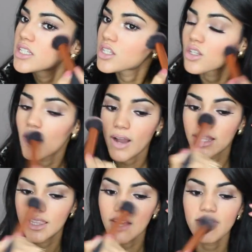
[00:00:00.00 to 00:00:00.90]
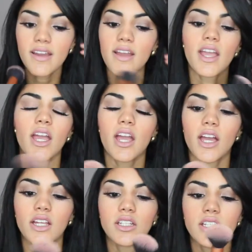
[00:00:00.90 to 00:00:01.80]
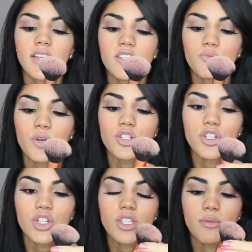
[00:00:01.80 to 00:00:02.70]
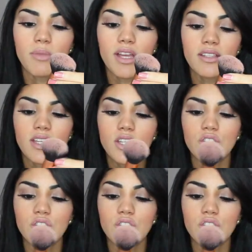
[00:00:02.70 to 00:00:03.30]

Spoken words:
So I love it, and yeah, this brush is just amazing.